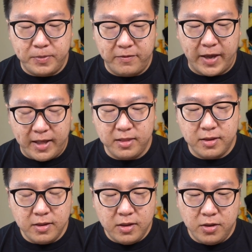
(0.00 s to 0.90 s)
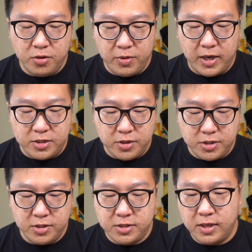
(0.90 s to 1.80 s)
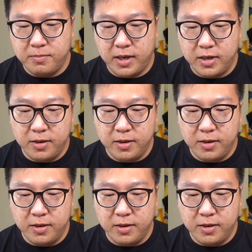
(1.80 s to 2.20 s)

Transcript: event you know what, I should actually set my